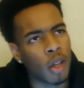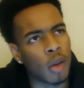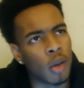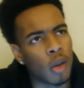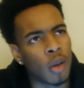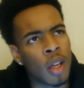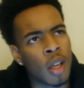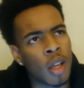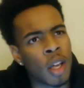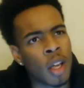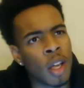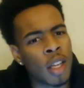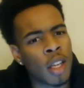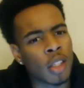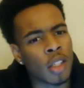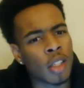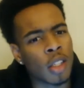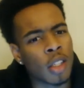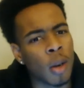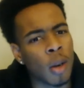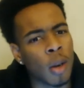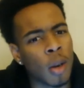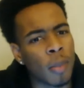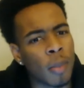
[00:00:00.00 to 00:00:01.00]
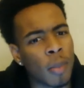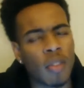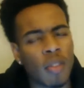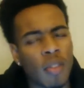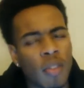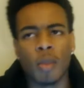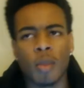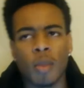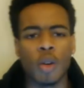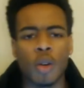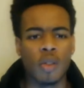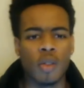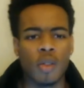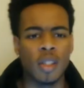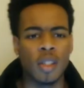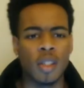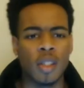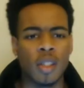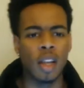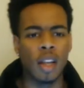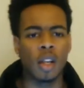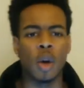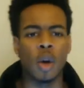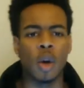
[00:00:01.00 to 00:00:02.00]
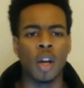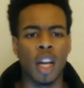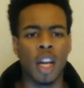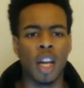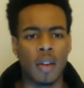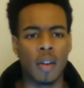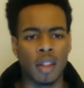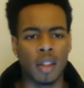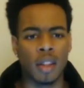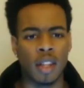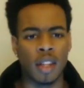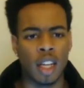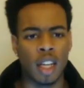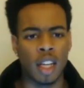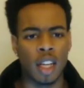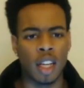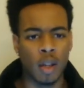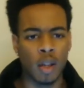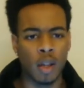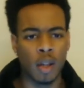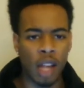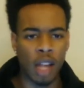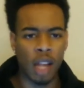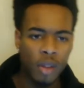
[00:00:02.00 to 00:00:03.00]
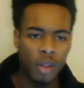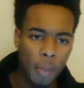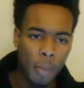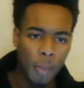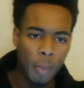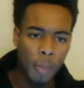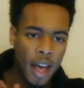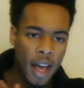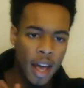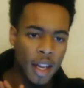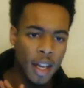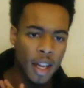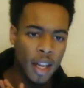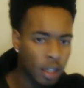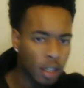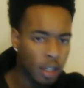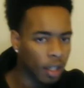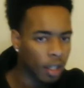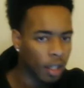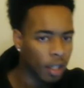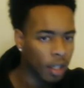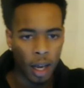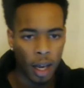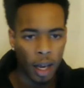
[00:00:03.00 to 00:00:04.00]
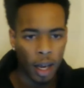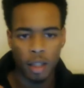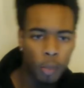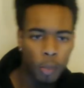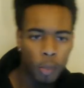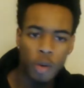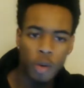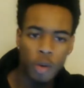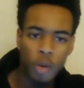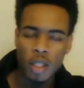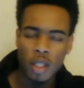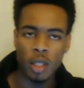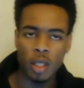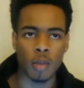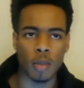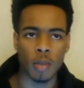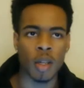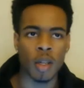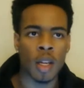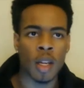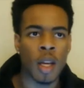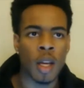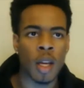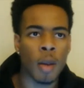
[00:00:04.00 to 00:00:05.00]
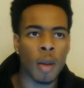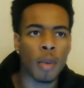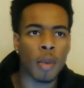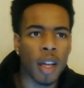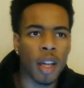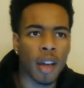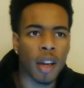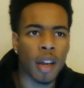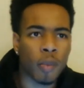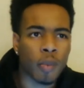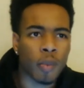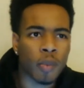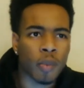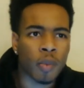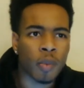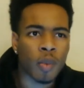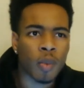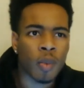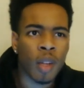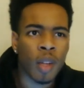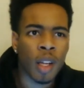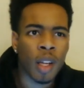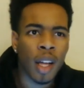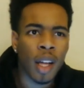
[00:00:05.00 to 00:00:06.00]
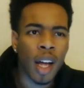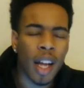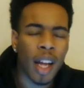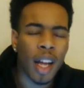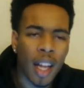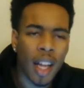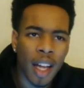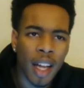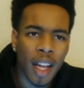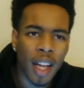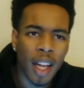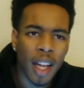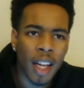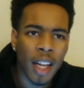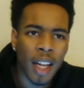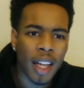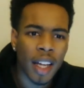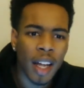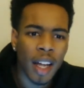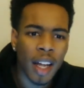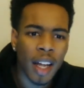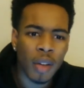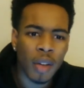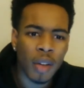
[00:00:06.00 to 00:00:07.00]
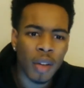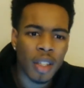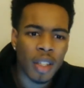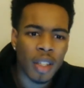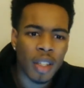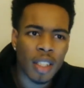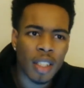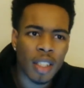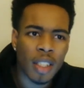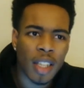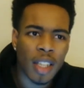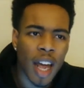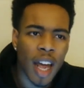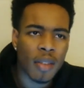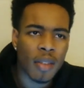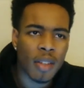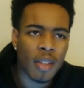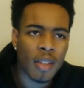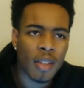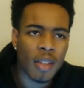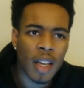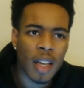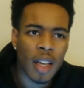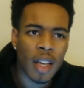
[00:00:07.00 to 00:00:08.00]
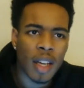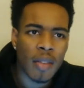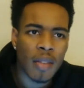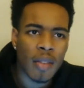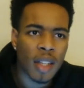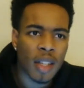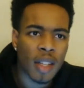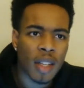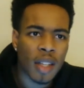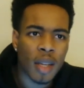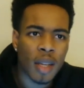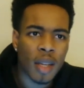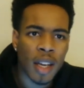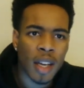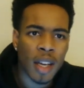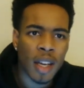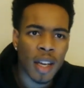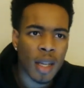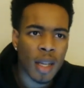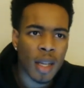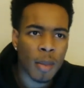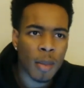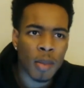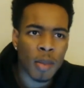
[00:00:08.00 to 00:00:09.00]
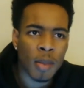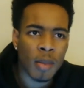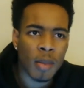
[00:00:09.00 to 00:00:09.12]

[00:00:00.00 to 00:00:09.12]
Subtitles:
certain pivot moves down low and everything, like with the pad and push them. But I don't. It's kind of a tough thing, man, because some of them